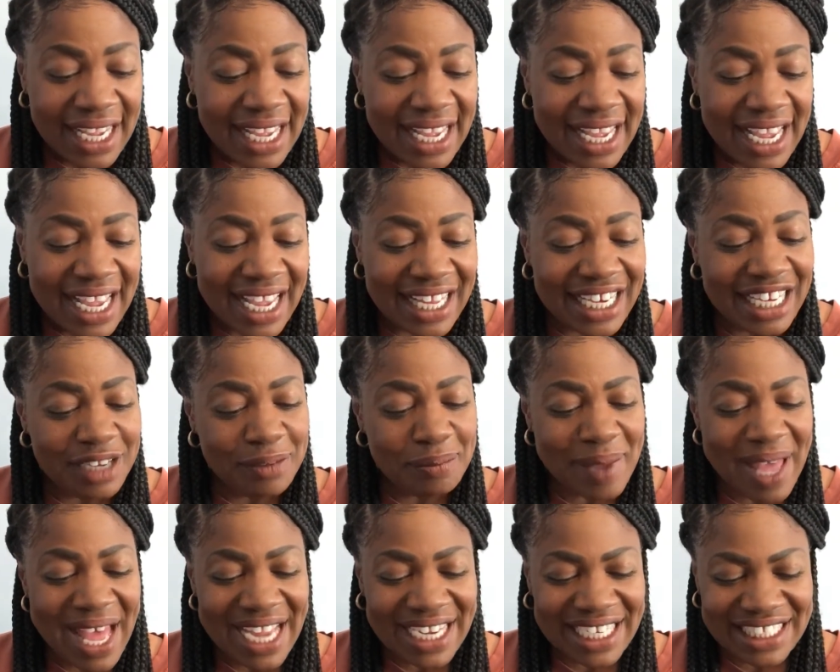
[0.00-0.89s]
Heading
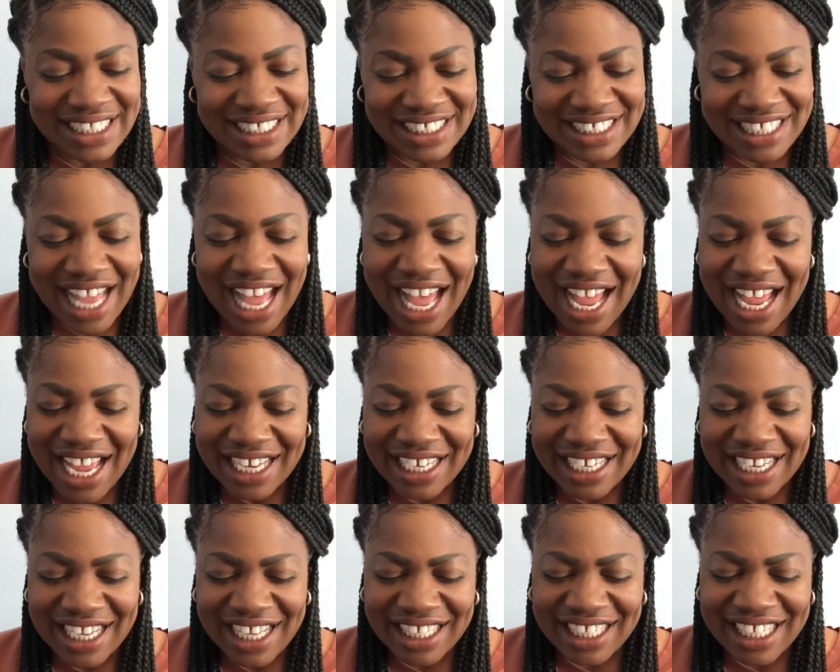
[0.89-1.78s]
back
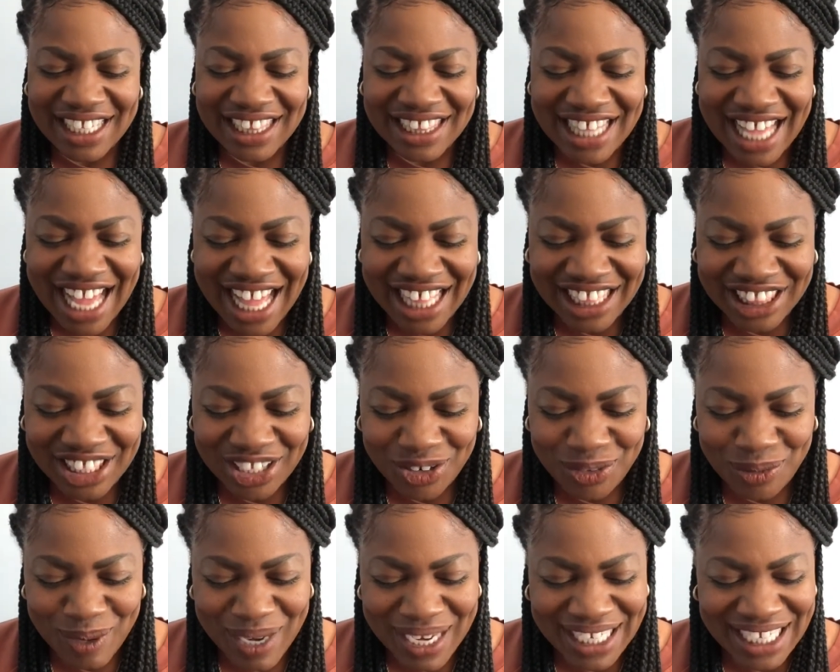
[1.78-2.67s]
inside, Ellie thought their
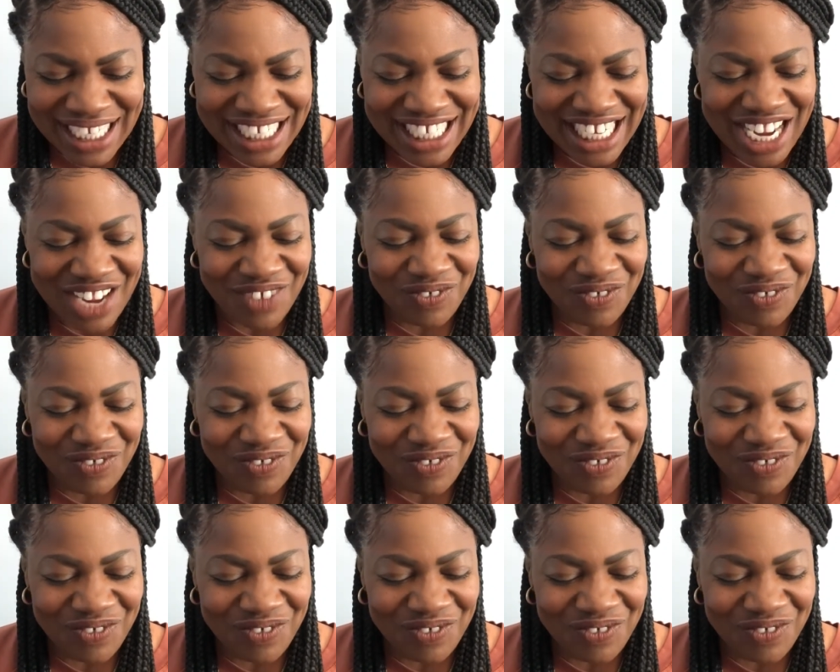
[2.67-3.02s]
rainy day